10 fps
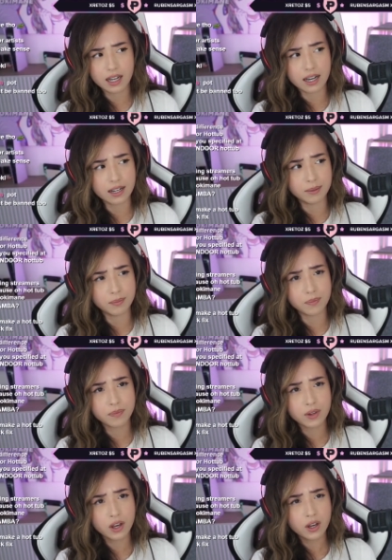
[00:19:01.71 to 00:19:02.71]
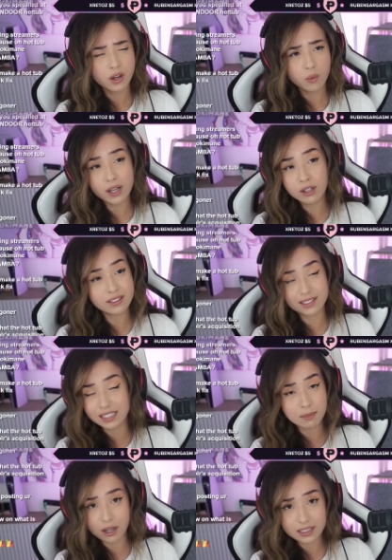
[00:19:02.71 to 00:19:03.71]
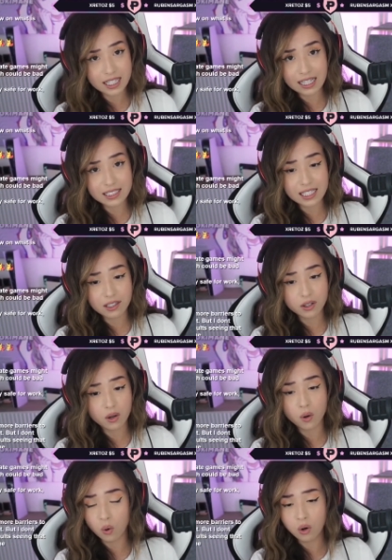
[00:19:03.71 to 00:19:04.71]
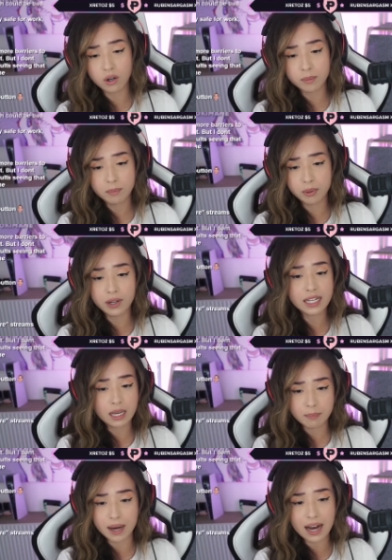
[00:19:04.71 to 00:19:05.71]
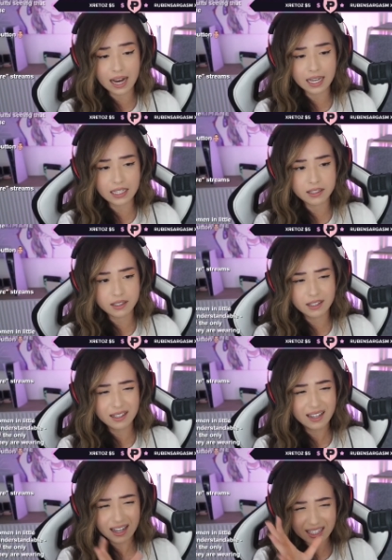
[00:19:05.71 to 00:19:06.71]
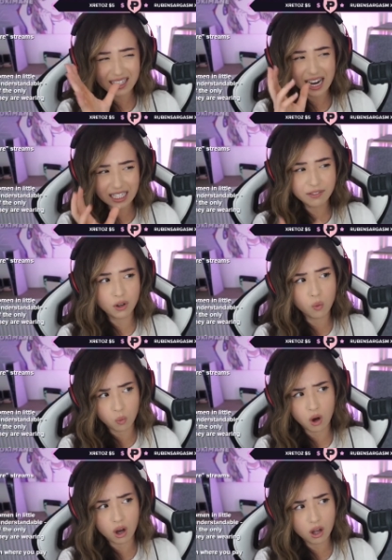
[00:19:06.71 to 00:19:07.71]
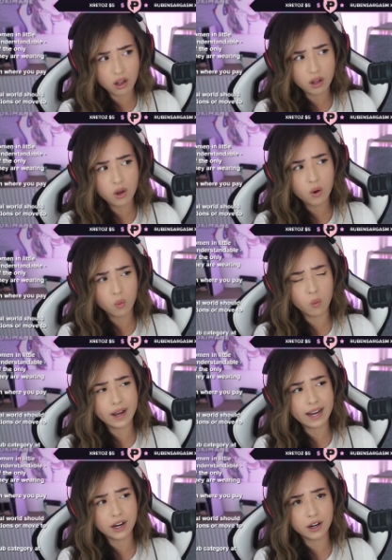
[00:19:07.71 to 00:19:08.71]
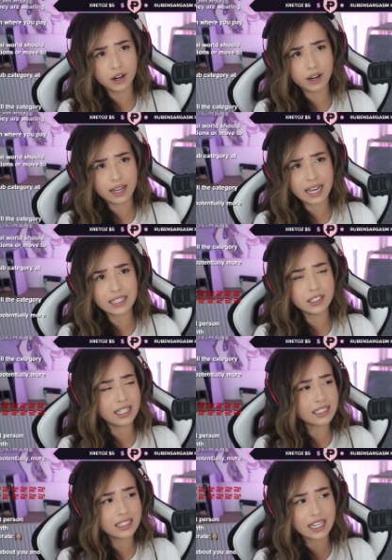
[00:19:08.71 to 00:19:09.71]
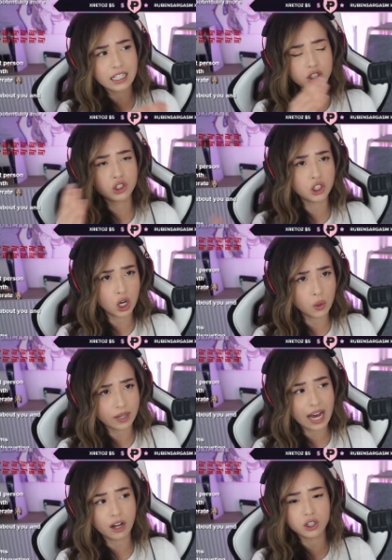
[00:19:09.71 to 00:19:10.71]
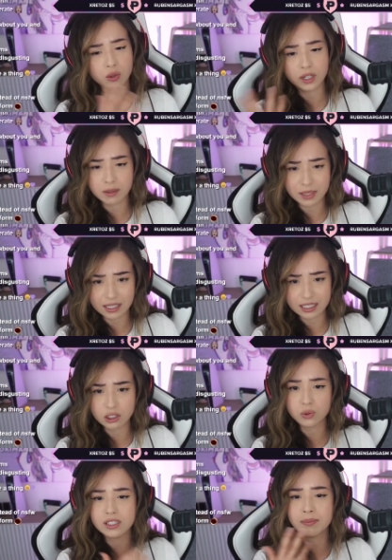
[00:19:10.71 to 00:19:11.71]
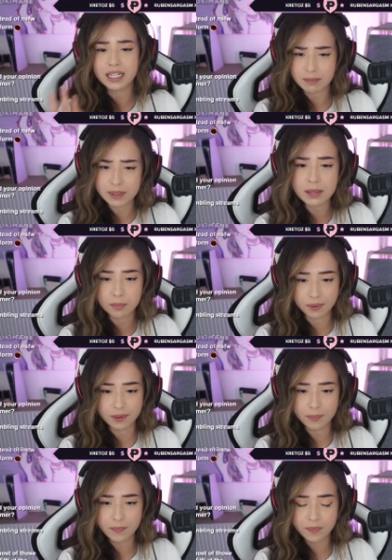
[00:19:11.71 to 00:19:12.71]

Whether it's demonetizing or putting it behind kind of a wall where it doesn't get shown algorithmically to as many people.